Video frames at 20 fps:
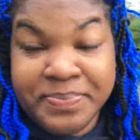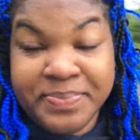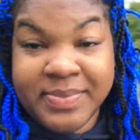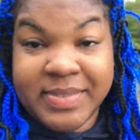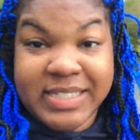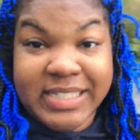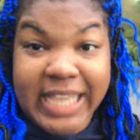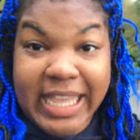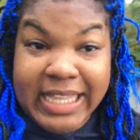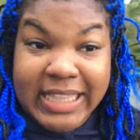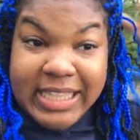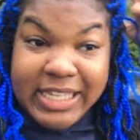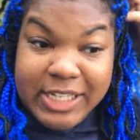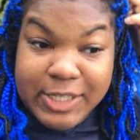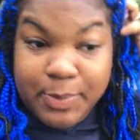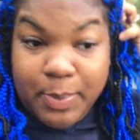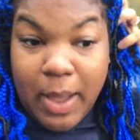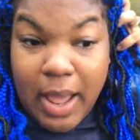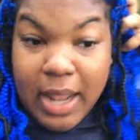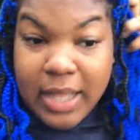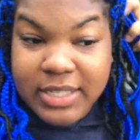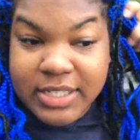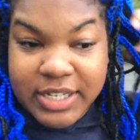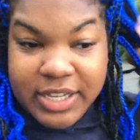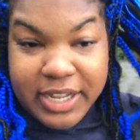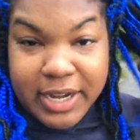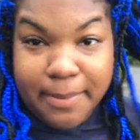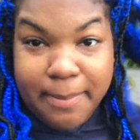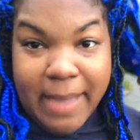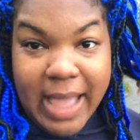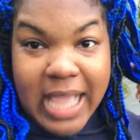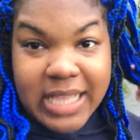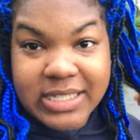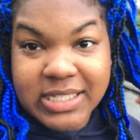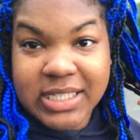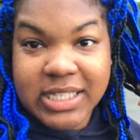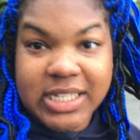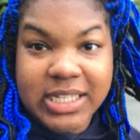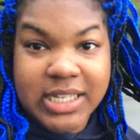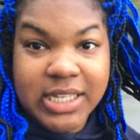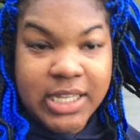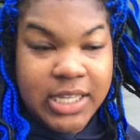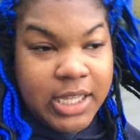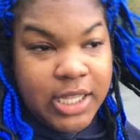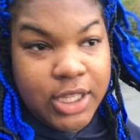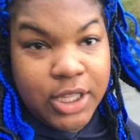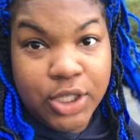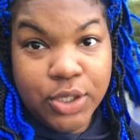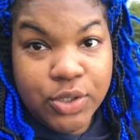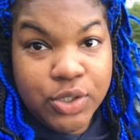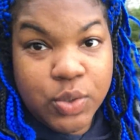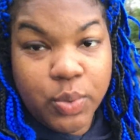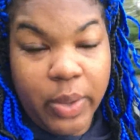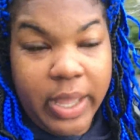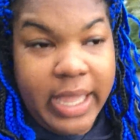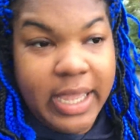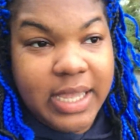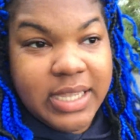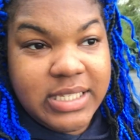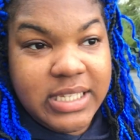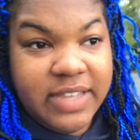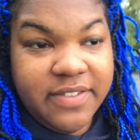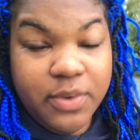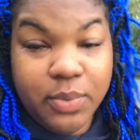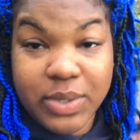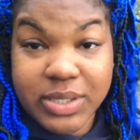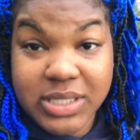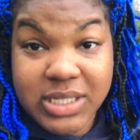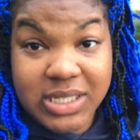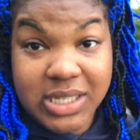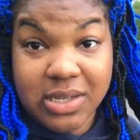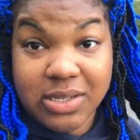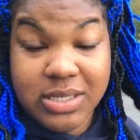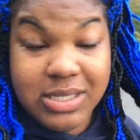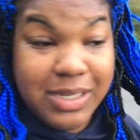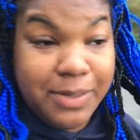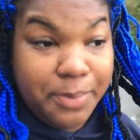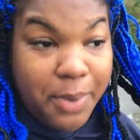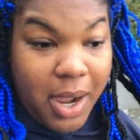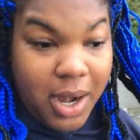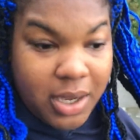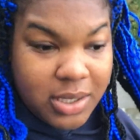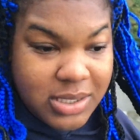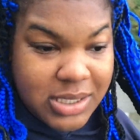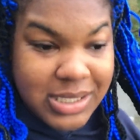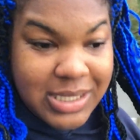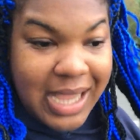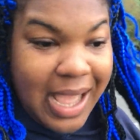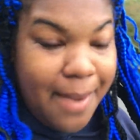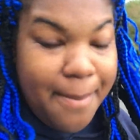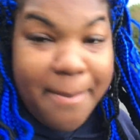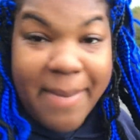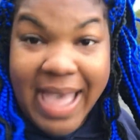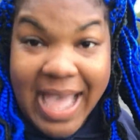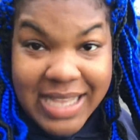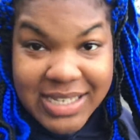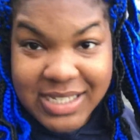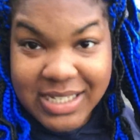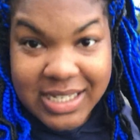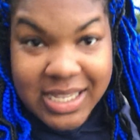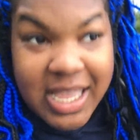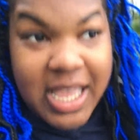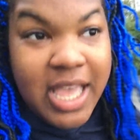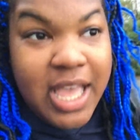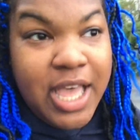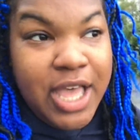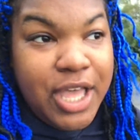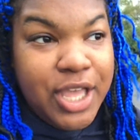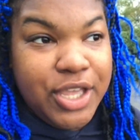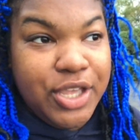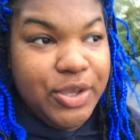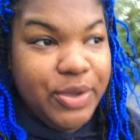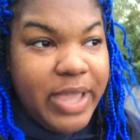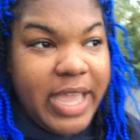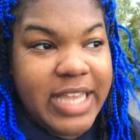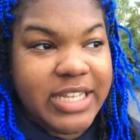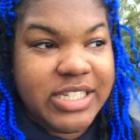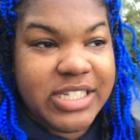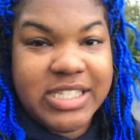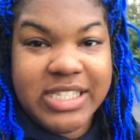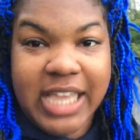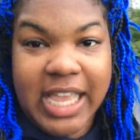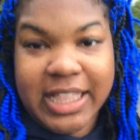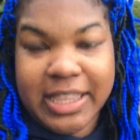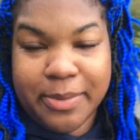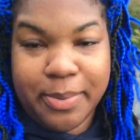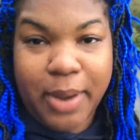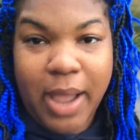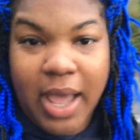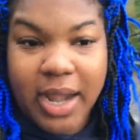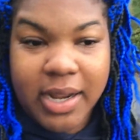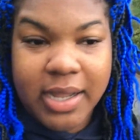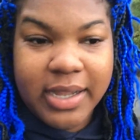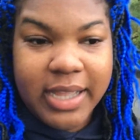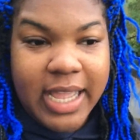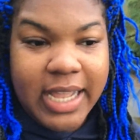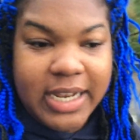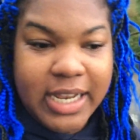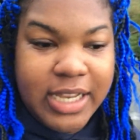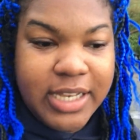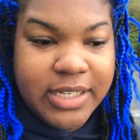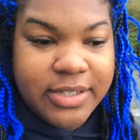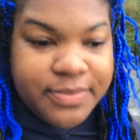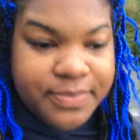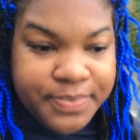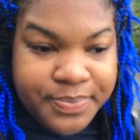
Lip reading: take these products, you're gonna magically lose weight. Because even with TLC products, it's not magic. You can't just take the product and then